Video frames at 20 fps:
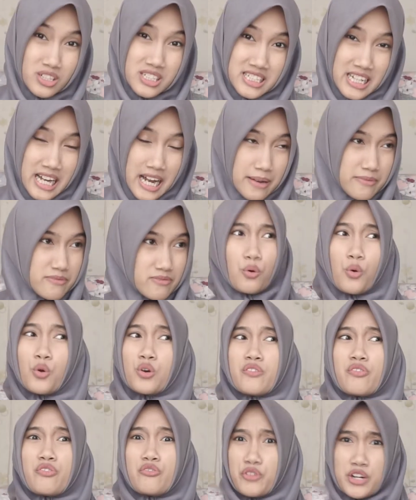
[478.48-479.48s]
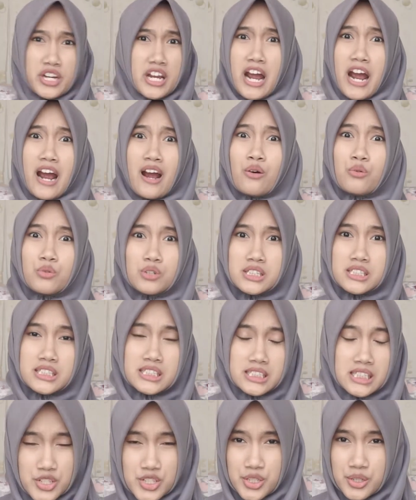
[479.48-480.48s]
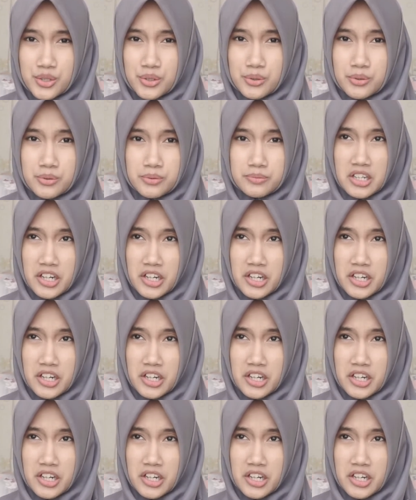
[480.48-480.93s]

the time for 3 hours to